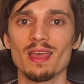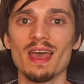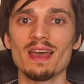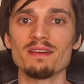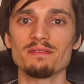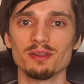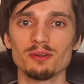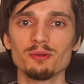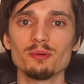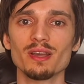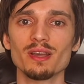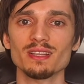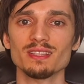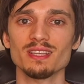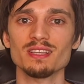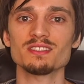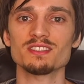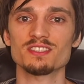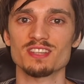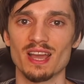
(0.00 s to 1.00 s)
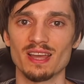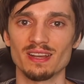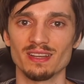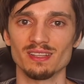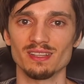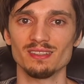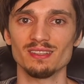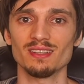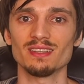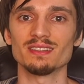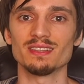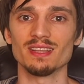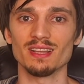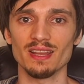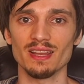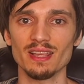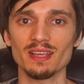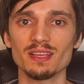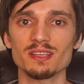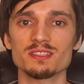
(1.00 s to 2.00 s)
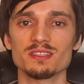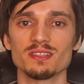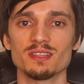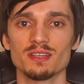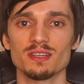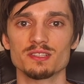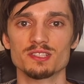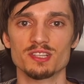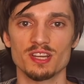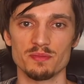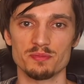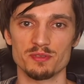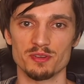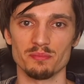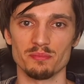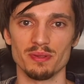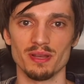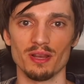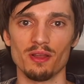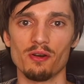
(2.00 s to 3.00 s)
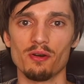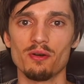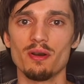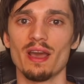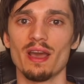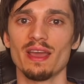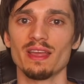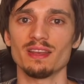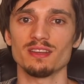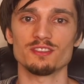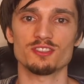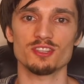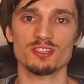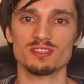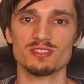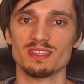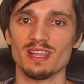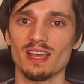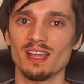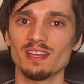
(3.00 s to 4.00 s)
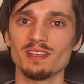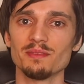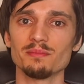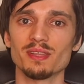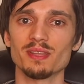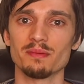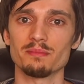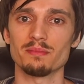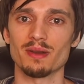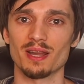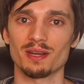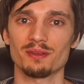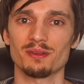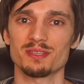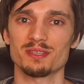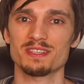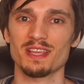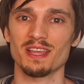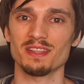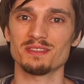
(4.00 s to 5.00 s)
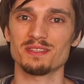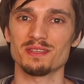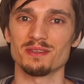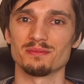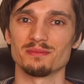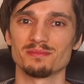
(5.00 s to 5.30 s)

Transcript: Have a look at his channel, the link is in the description below, and just tell him that Marco sent you.